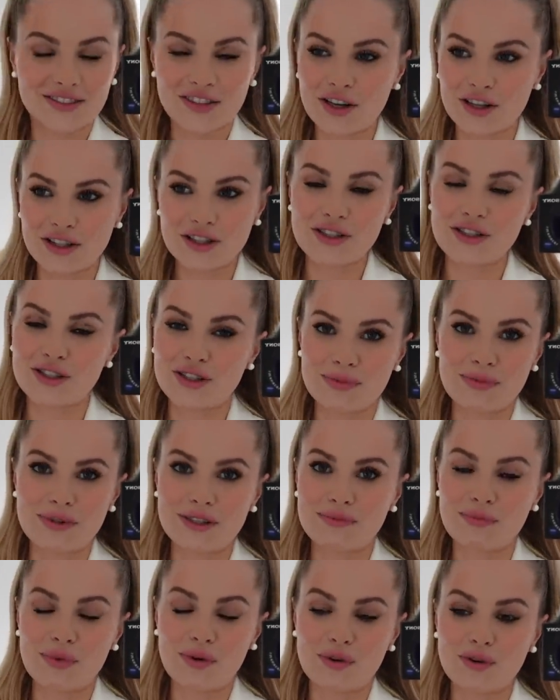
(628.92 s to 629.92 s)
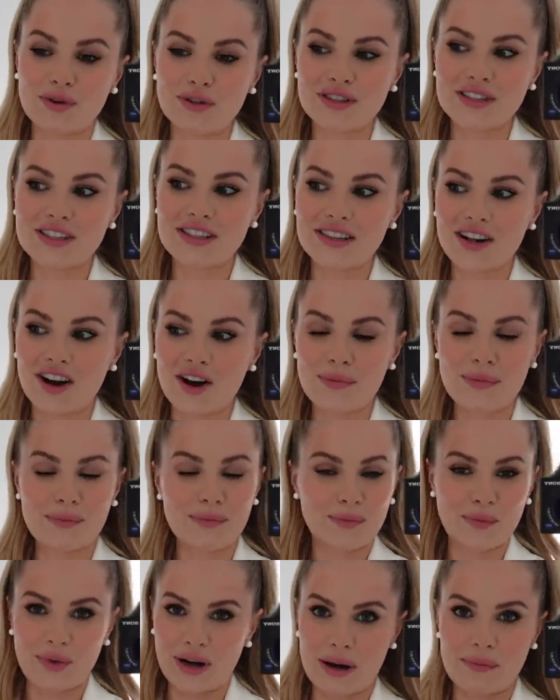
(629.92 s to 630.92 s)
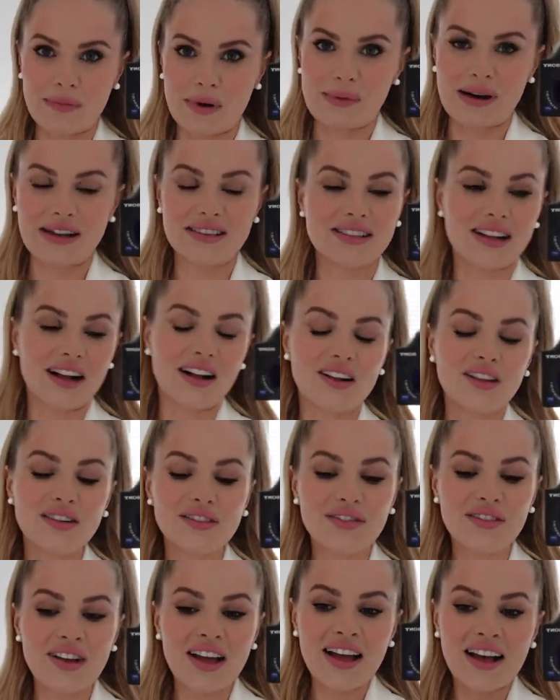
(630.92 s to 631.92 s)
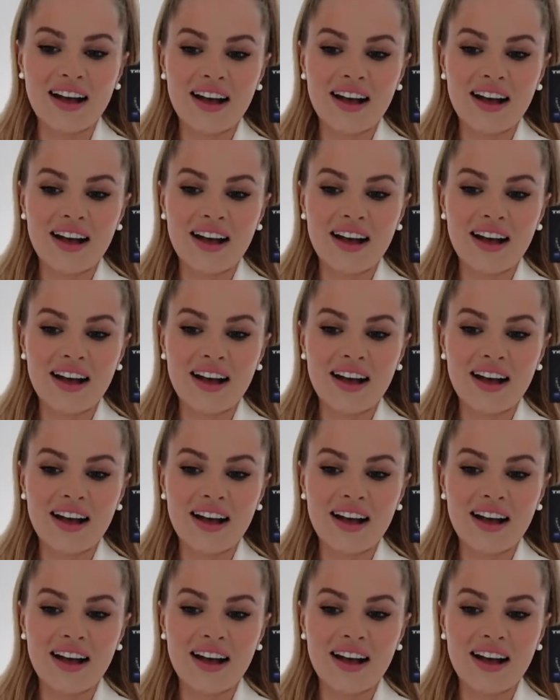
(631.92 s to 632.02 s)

go to SuperSport when I'm by myself.